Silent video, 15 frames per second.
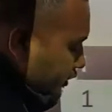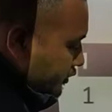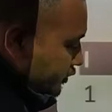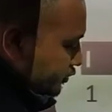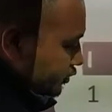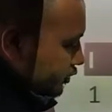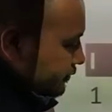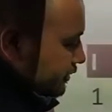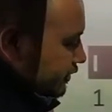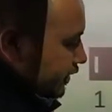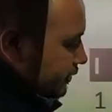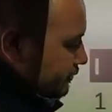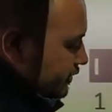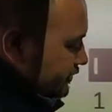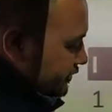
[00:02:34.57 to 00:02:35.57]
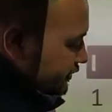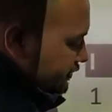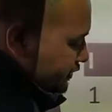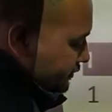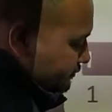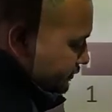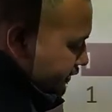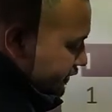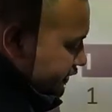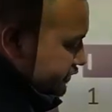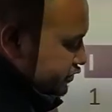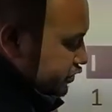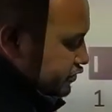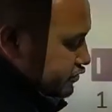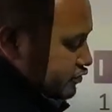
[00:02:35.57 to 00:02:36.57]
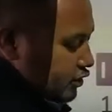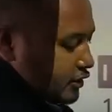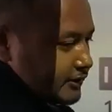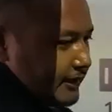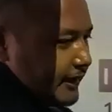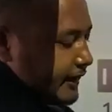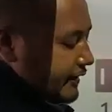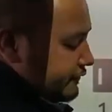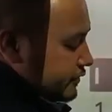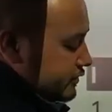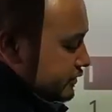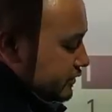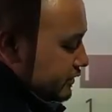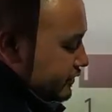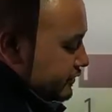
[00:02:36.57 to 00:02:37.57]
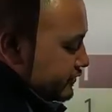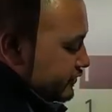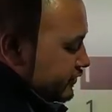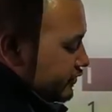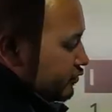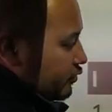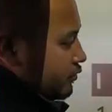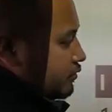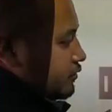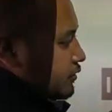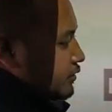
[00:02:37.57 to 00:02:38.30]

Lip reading: the Roman number system, it does not have a 0.